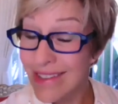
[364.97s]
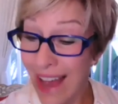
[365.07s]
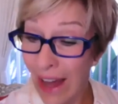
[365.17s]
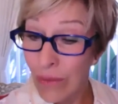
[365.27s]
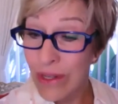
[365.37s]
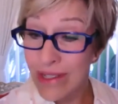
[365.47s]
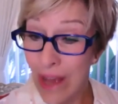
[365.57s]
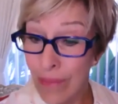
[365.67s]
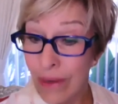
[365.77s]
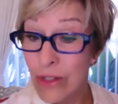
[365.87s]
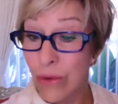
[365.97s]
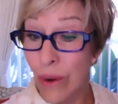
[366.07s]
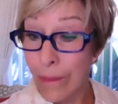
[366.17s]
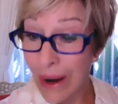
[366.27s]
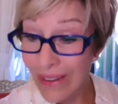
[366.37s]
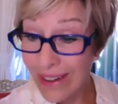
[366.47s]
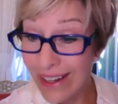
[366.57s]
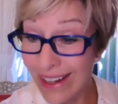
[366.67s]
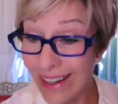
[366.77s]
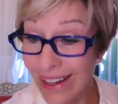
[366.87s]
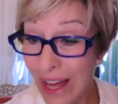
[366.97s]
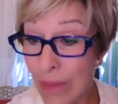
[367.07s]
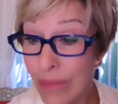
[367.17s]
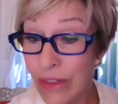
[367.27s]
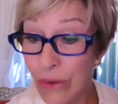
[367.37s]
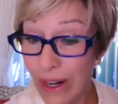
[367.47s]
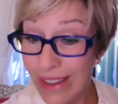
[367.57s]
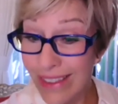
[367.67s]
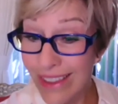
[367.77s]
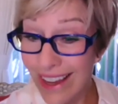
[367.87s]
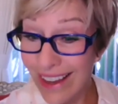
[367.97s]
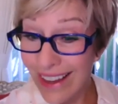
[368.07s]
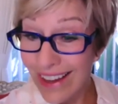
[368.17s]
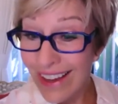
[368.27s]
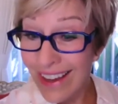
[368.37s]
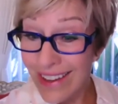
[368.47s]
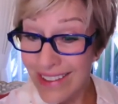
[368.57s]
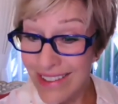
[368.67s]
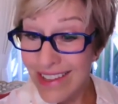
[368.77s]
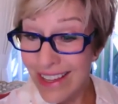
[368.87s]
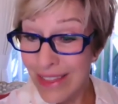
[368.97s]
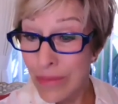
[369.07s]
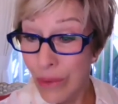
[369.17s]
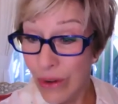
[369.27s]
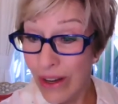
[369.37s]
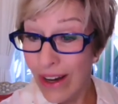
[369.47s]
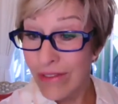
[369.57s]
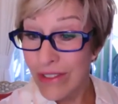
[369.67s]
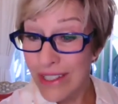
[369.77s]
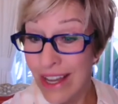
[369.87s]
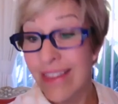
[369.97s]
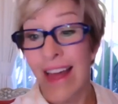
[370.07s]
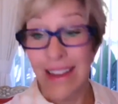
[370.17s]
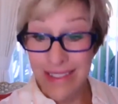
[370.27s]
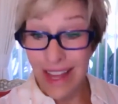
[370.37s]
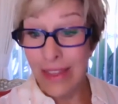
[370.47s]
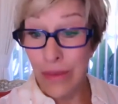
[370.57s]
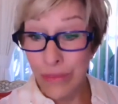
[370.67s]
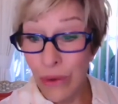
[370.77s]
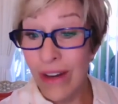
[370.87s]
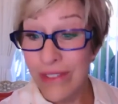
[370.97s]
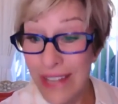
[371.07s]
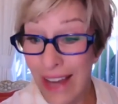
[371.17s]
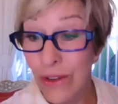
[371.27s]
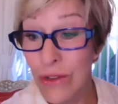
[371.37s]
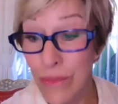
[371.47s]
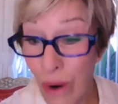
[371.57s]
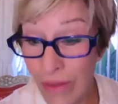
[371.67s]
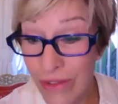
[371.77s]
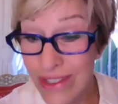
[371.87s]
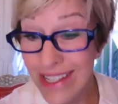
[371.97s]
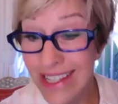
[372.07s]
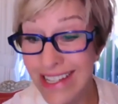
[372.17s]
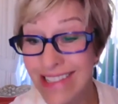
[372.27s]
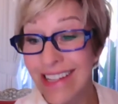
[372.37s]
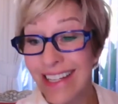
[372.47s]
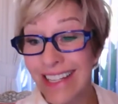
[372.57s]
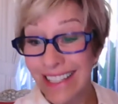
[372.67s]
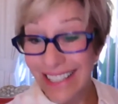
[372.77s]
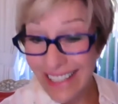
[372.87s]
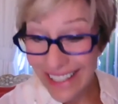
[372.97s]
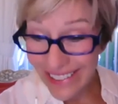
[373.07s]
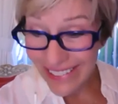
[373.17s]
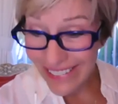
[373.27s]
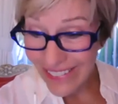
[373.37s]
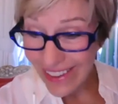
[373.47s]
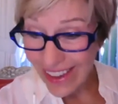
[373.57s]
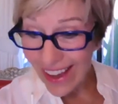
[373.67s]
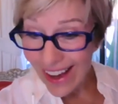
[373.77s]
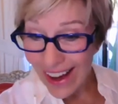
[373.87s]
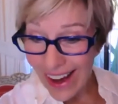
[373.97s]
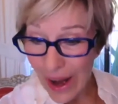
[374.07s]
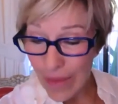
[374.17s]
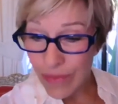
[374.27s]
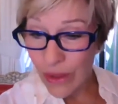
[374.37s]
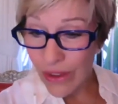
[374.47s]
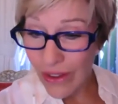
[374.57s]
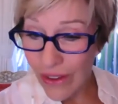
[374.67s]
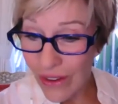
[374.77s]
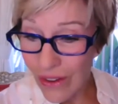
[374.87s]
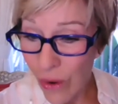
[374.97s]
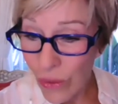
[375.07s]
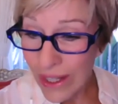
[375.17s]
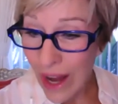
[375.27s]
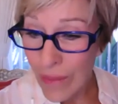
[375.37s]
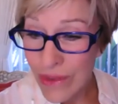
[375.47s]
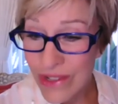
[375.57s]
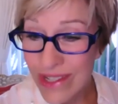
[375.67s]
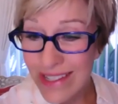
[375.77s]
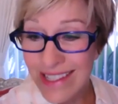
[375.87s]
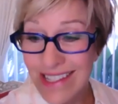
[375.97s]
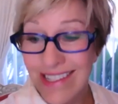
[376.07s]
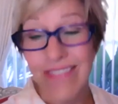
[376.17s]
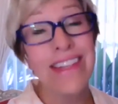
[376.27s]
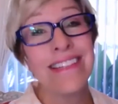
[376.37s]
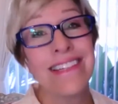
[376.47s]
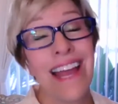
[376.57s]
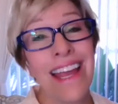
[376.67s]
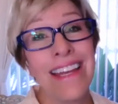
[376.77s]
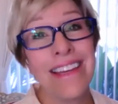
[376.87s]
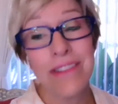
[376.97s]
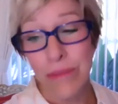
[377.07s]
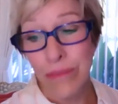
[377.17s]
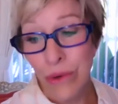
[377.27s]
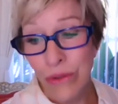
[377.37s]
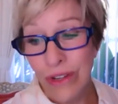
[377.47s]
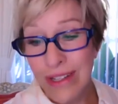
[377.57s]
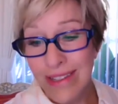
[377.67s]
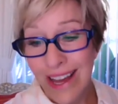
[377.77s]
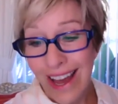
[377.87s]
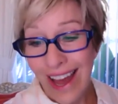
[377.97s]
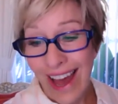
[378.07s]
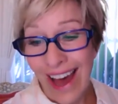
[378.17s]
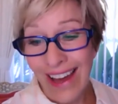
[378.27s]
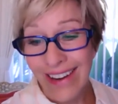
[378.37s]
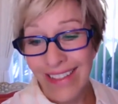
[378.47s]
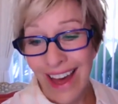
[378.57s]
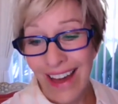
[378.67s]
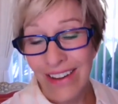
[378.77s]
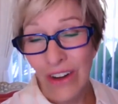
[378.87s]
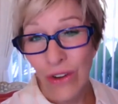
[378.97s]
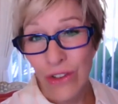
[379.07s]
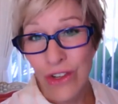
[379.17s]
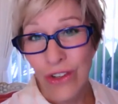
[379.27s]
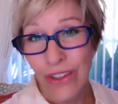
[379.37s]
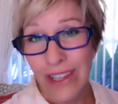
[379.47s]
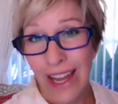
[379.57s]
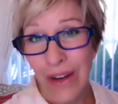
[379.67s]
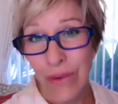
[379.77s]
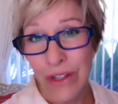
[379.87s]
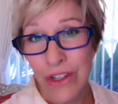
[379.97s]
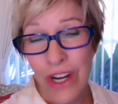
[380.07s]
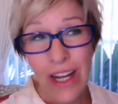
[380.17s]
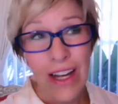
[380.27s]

sad what is happening to America, but the great thing is in the book of that the book of Daniel's prophecy is here. Holy Hummer says in the 70s and 80s, movies had that culture language.